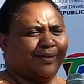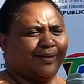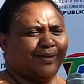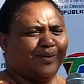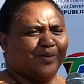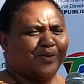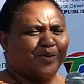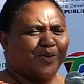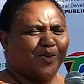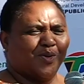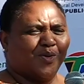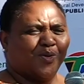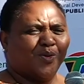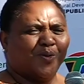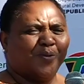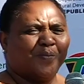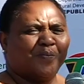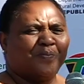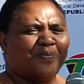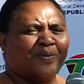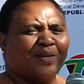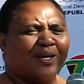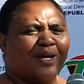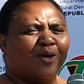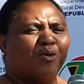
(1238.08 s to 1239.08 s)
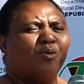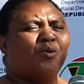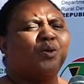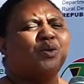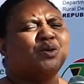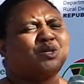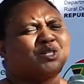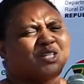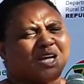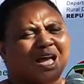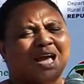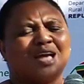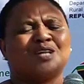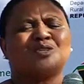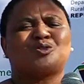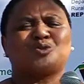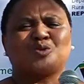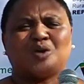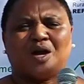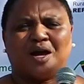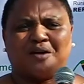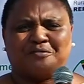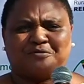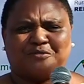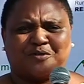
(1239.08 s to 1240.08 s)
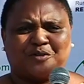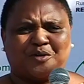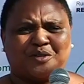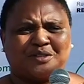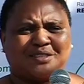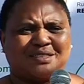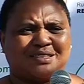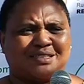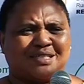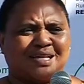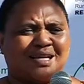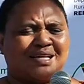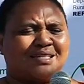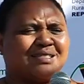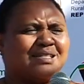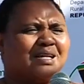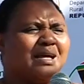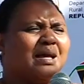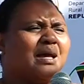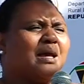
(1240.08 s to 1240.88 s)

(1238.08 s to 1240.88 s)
you know, we're trying to avoid that.